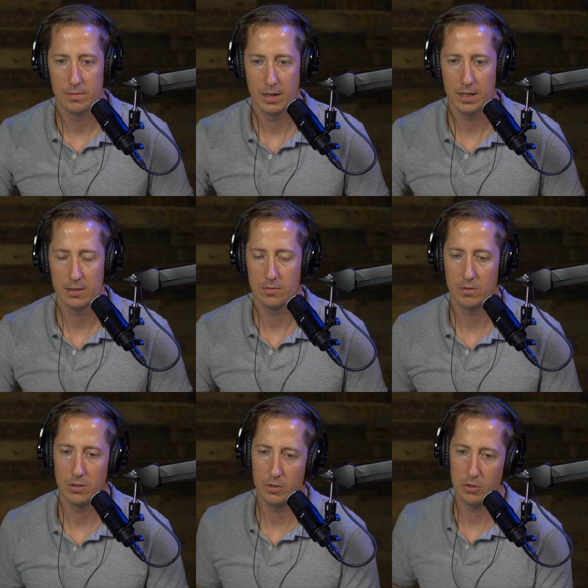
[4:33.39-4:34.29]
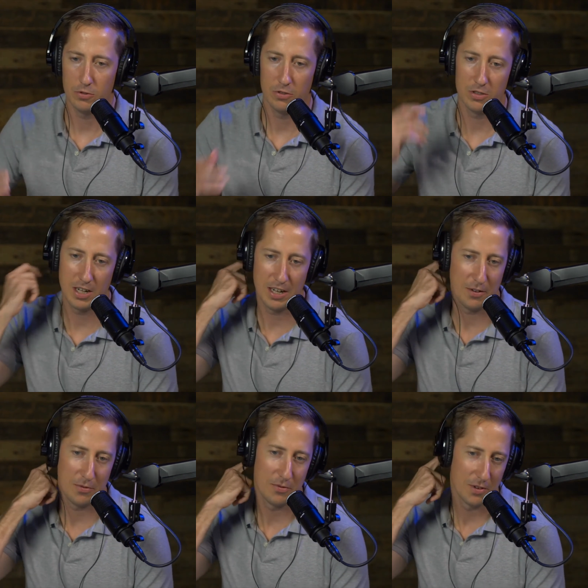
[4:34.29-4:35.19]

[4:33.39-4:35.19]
I guess you, you just kind of